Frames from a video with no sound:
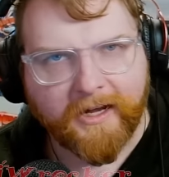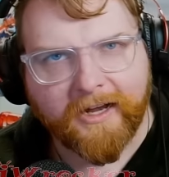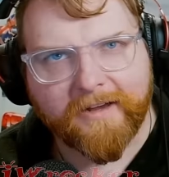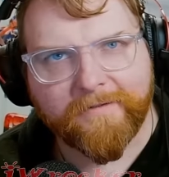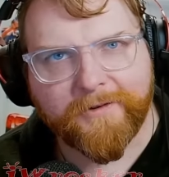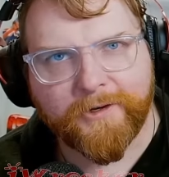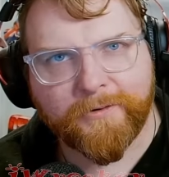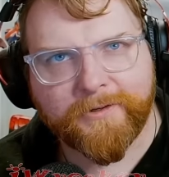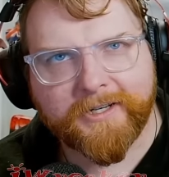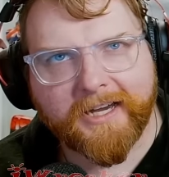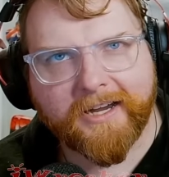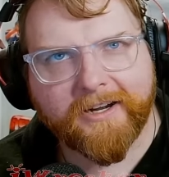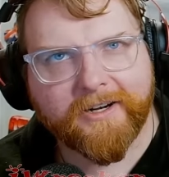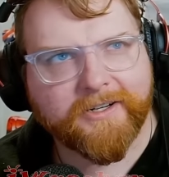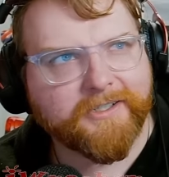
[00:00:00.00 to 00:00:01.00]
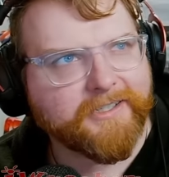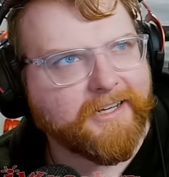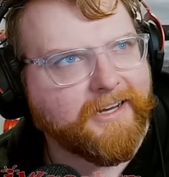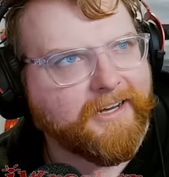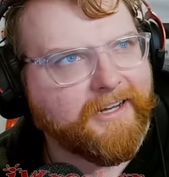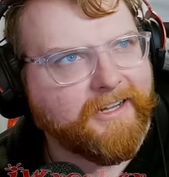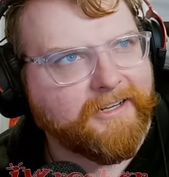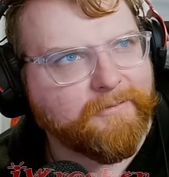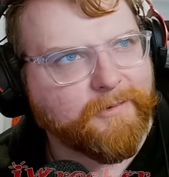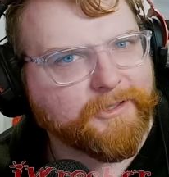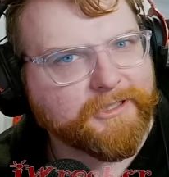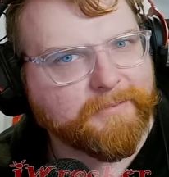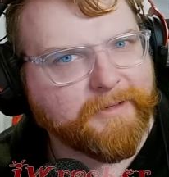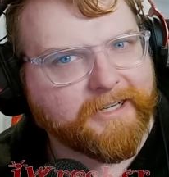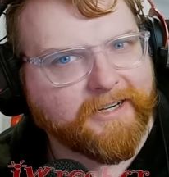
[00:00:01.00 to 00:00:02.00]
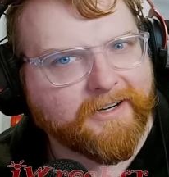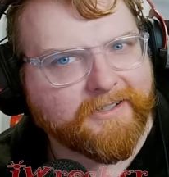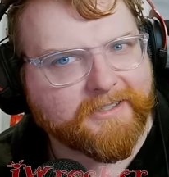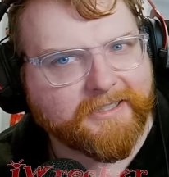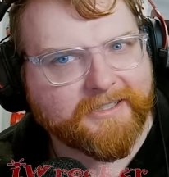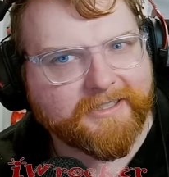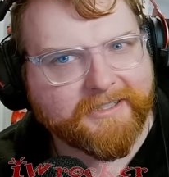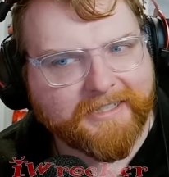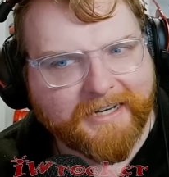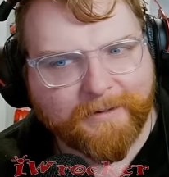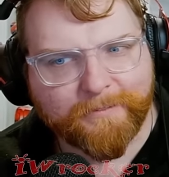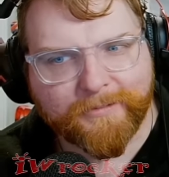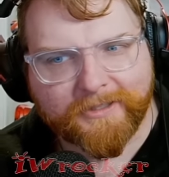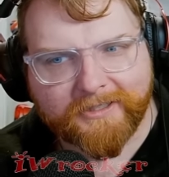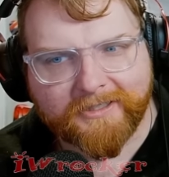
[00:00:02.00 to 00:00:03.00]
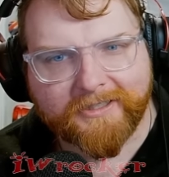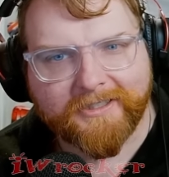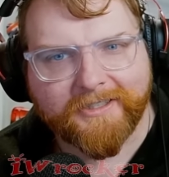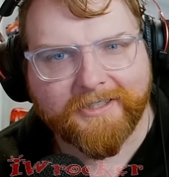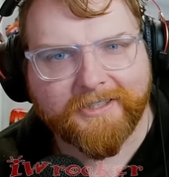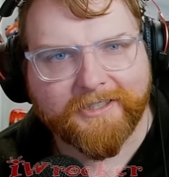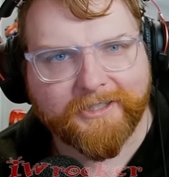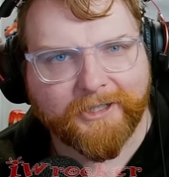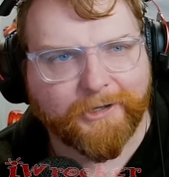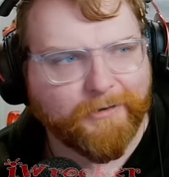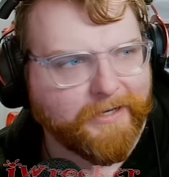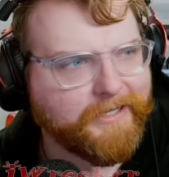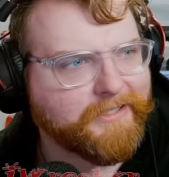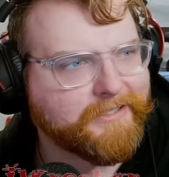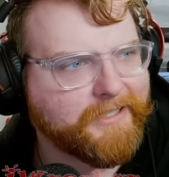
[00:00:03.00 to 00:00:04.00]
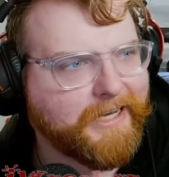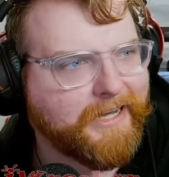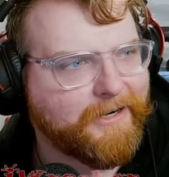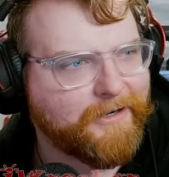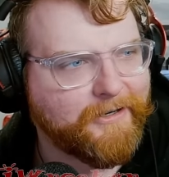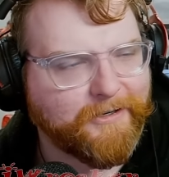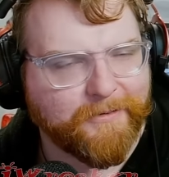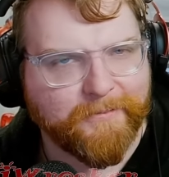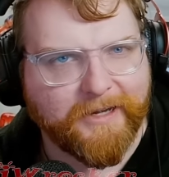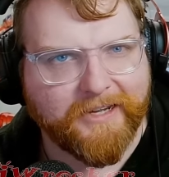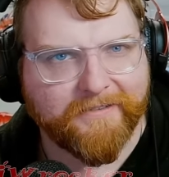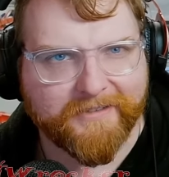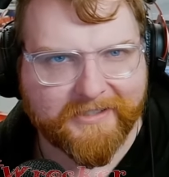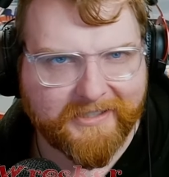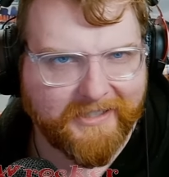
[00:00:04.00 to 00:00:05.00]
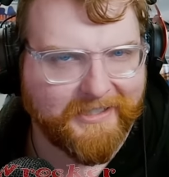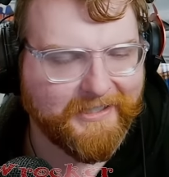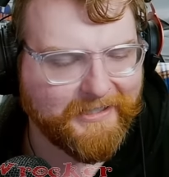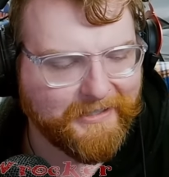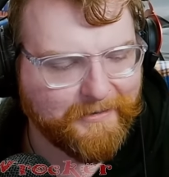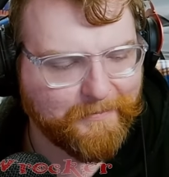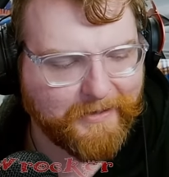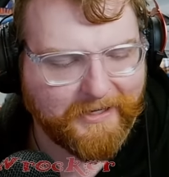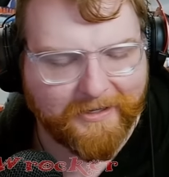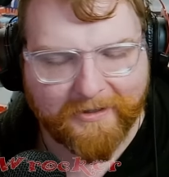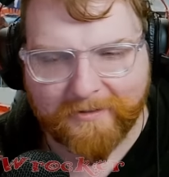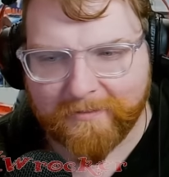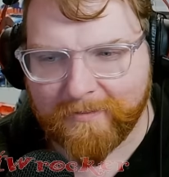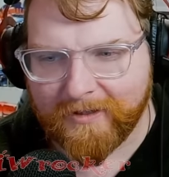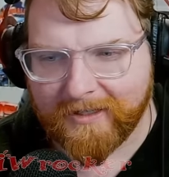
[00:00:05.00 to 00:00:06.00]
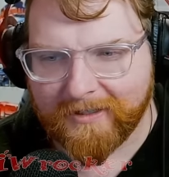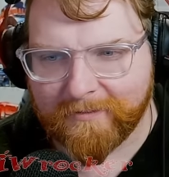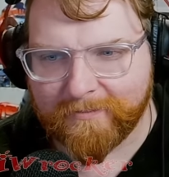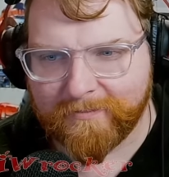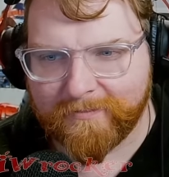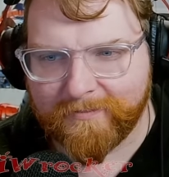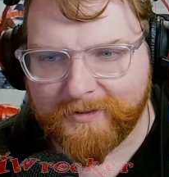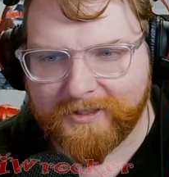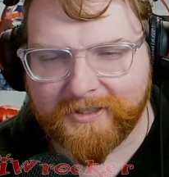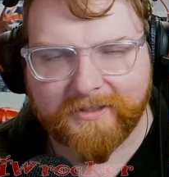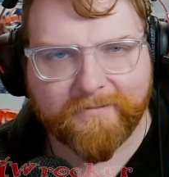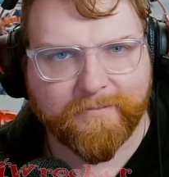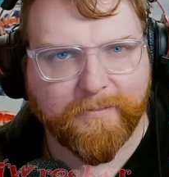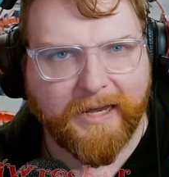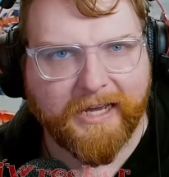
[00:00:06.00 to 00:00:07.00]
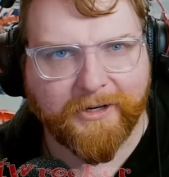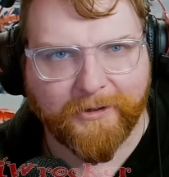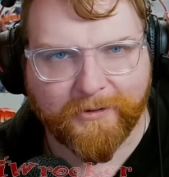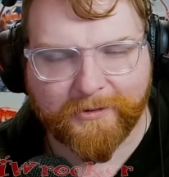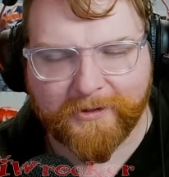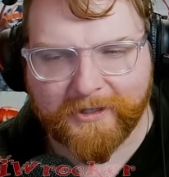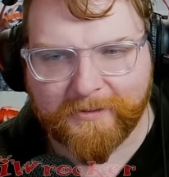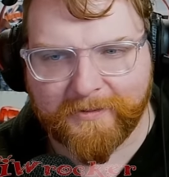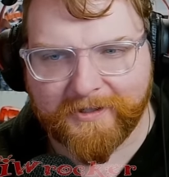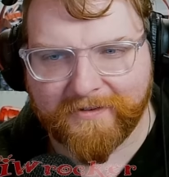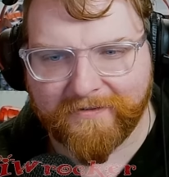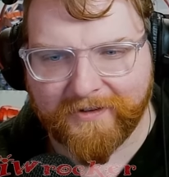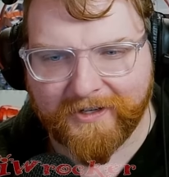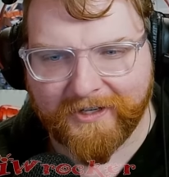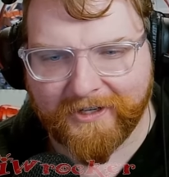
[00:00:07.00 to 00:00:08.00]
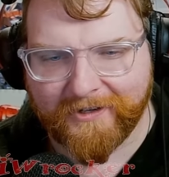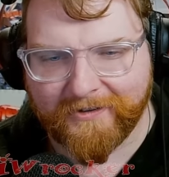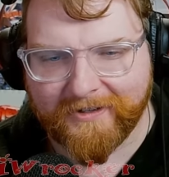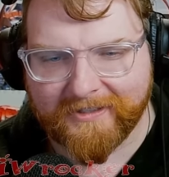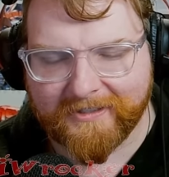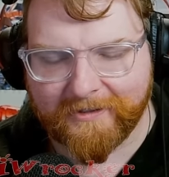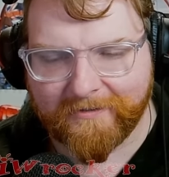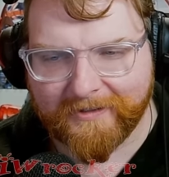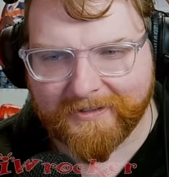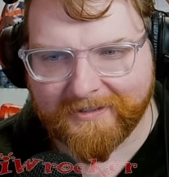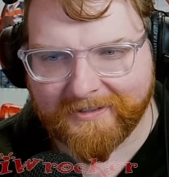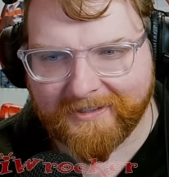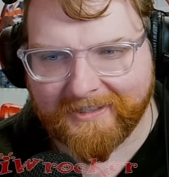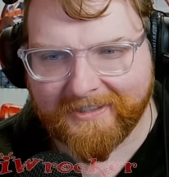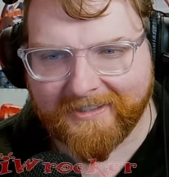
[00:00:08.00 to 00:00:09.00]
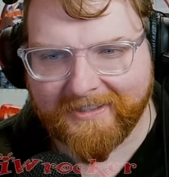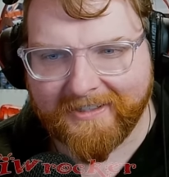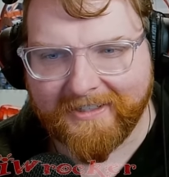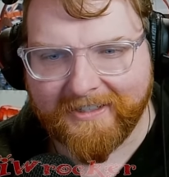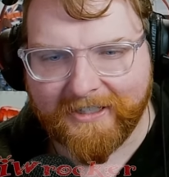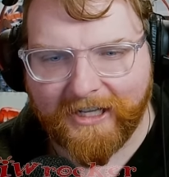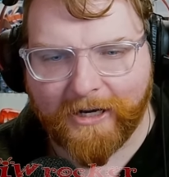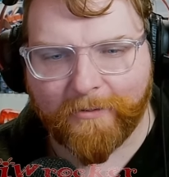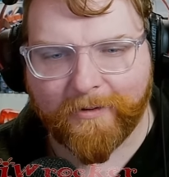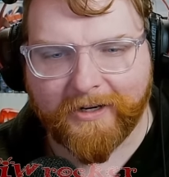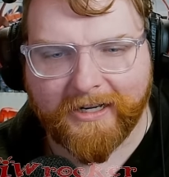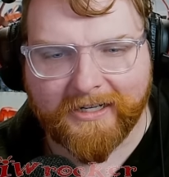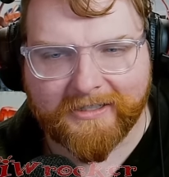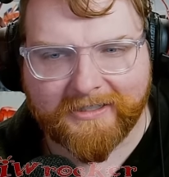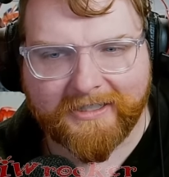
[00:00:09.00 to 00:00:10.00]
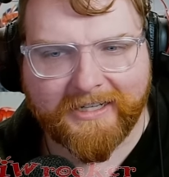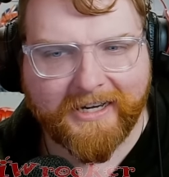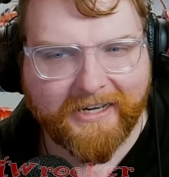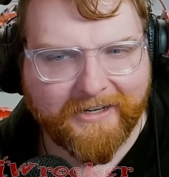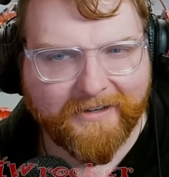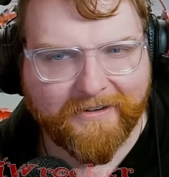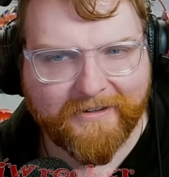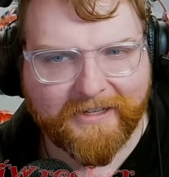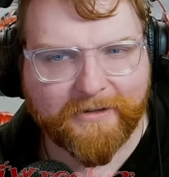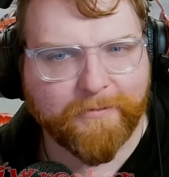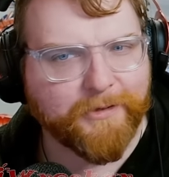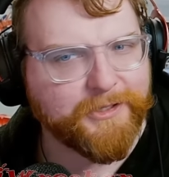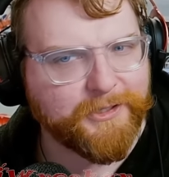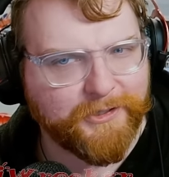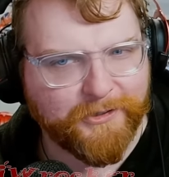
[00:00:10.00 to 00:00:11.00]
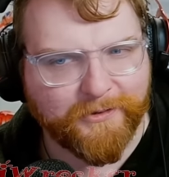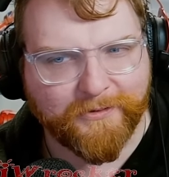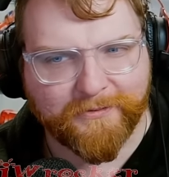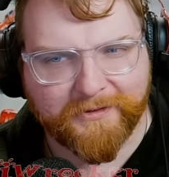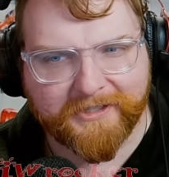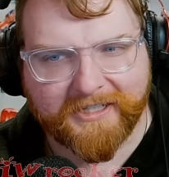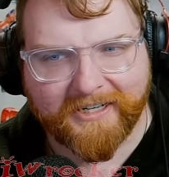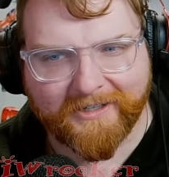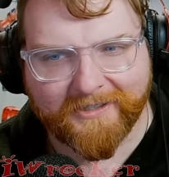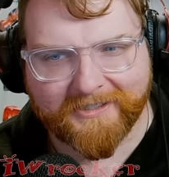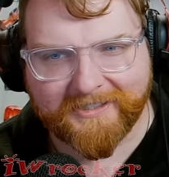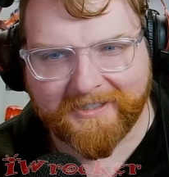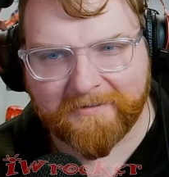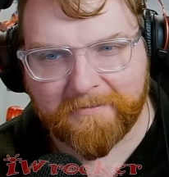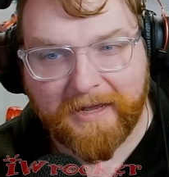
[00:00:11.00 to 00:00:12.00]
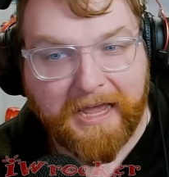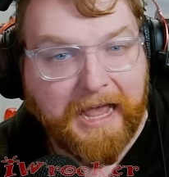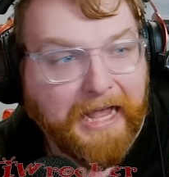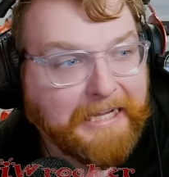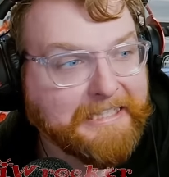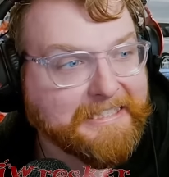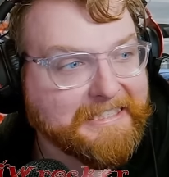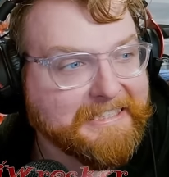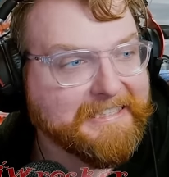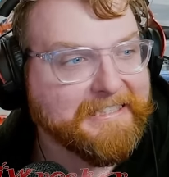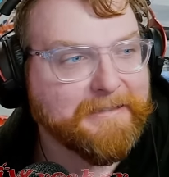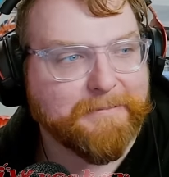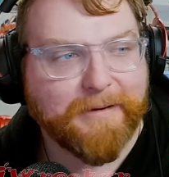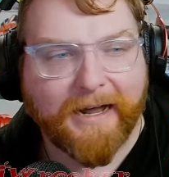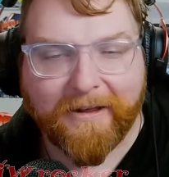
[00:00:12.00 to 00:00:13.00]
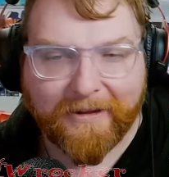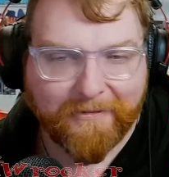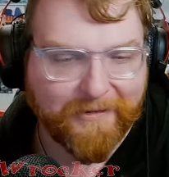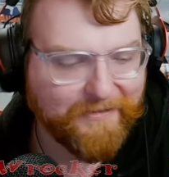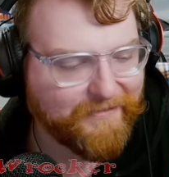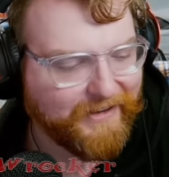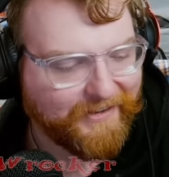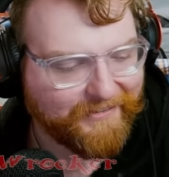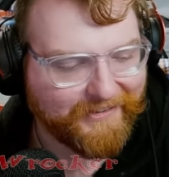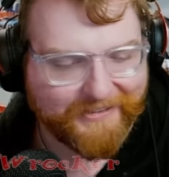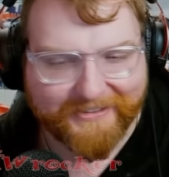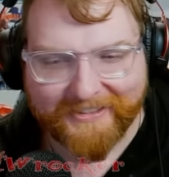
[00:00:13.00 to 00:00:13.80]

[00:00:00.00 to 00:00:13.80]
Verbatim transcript: I have new tires on most of my cars except the green Saturn. You may have seen in my manual transmission video I did recently. That one has kind of, that one's due for tires and probably would fail this.